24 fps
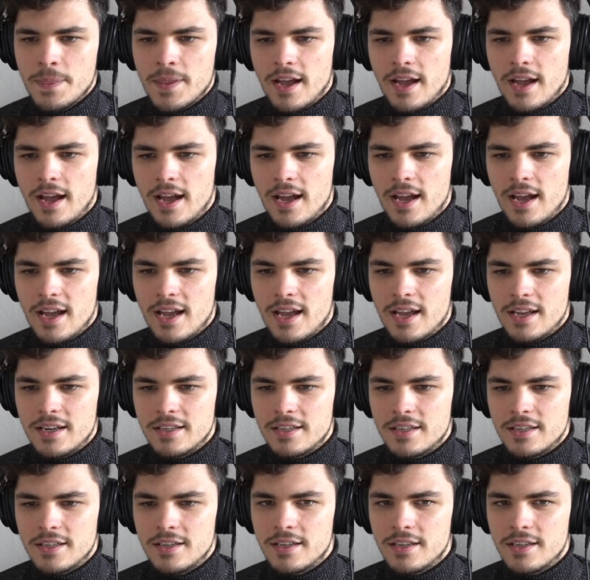and
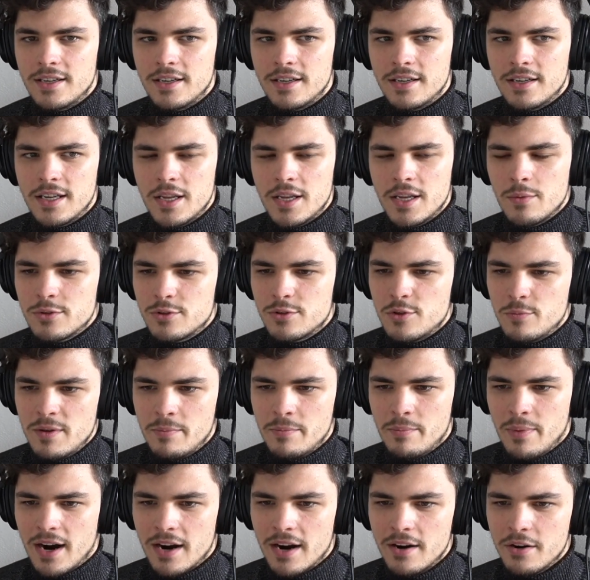he wants to be
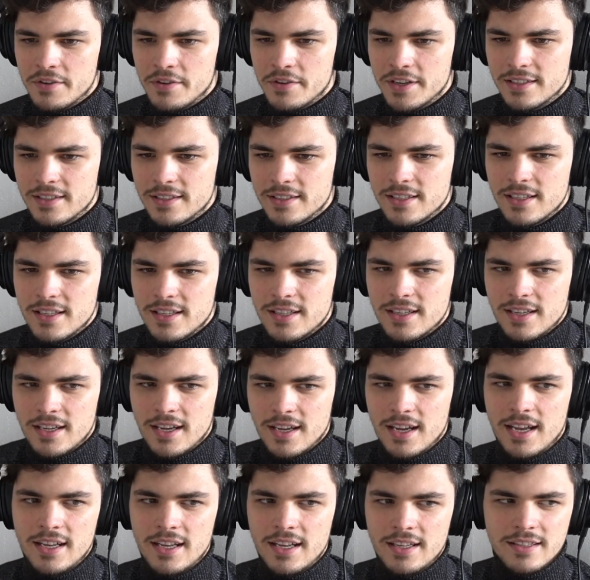part of it.
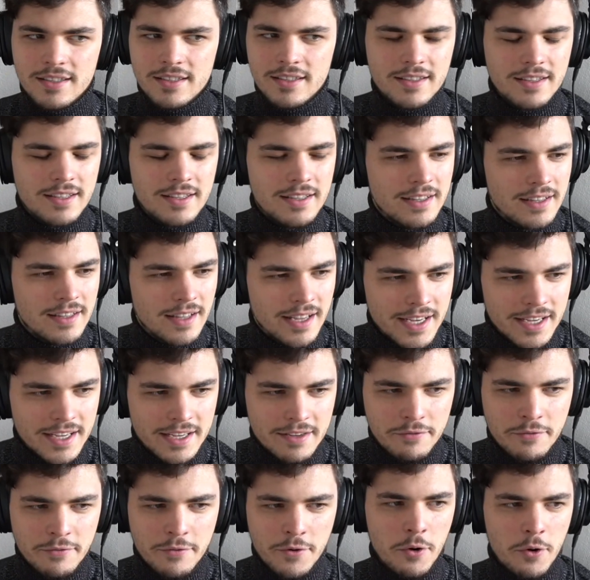And like
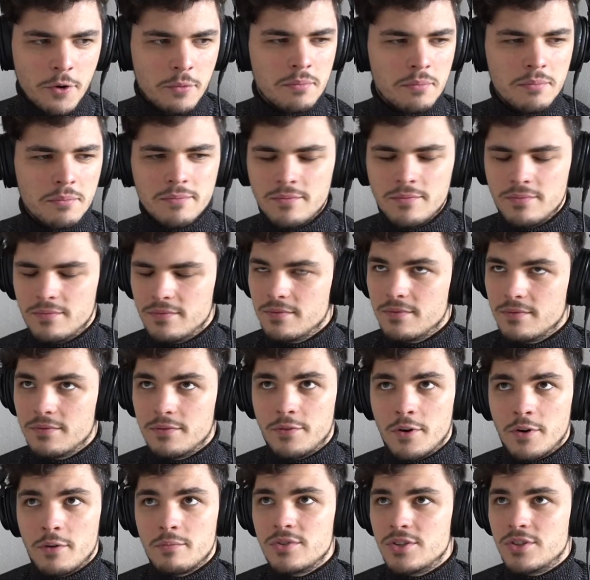from
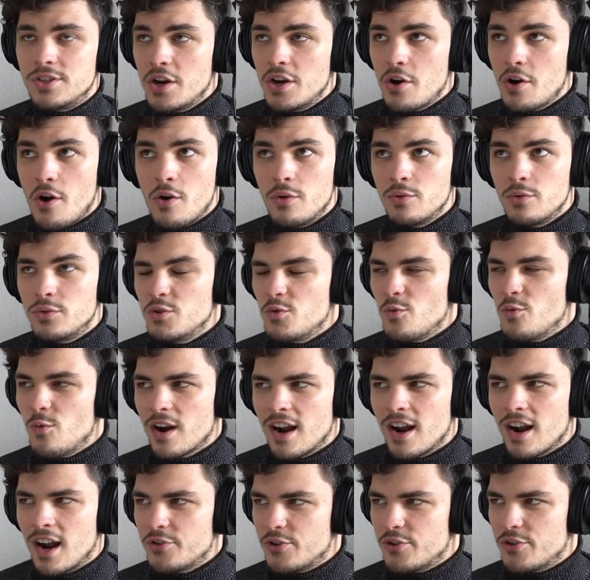0 to
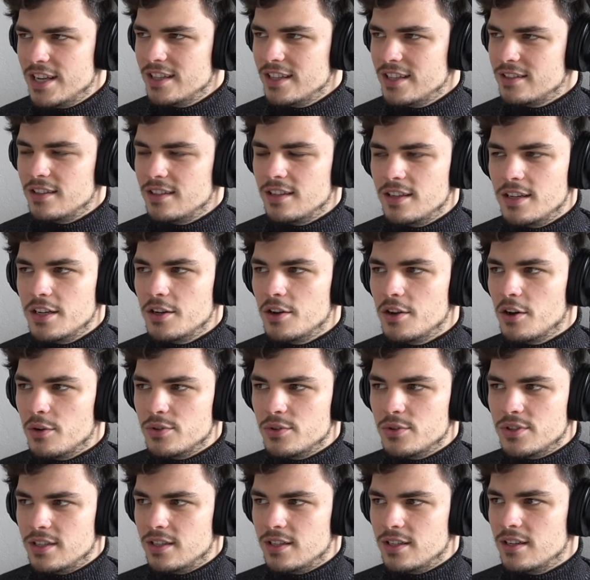100, he
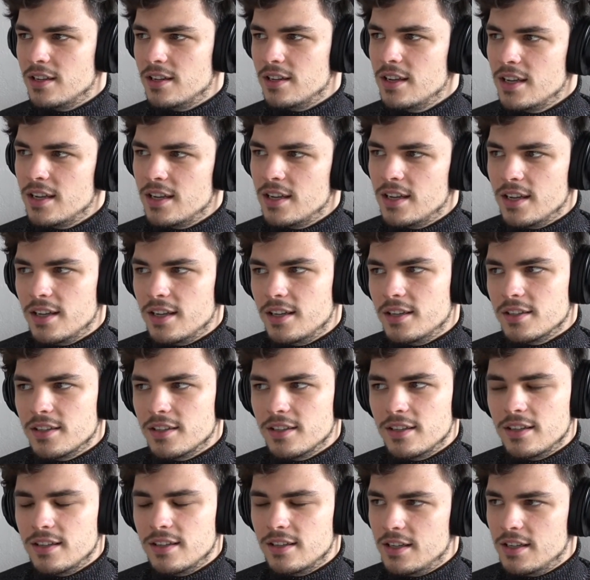goes in
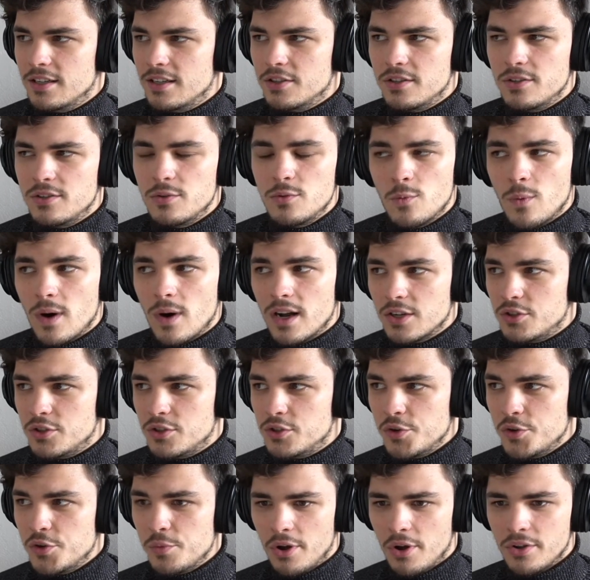1
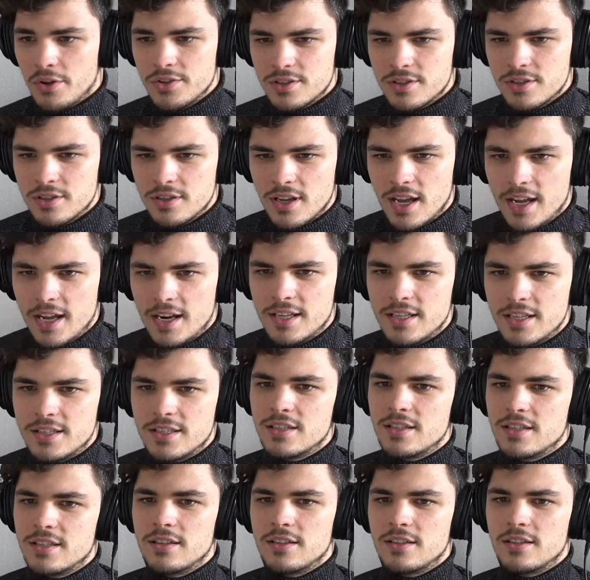2 months, and
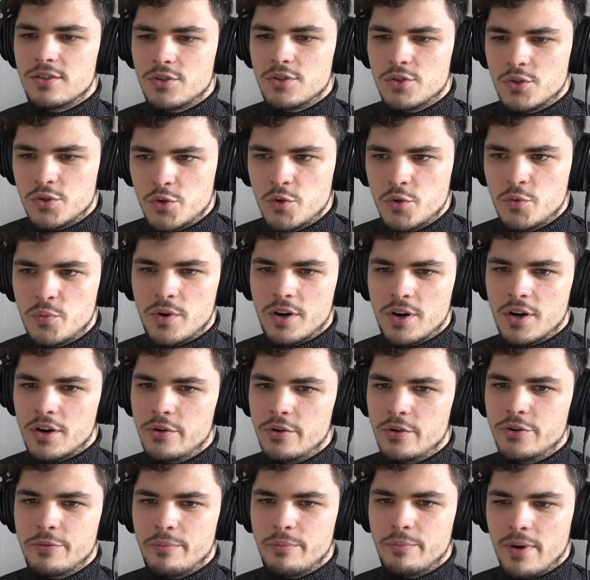he's super
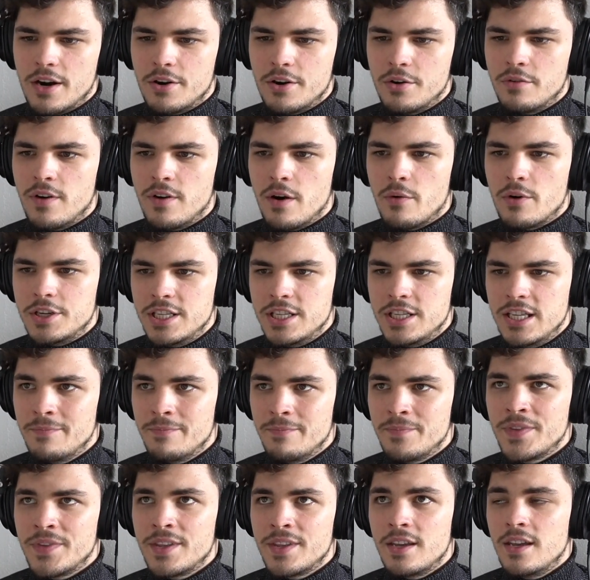crucial part of our team.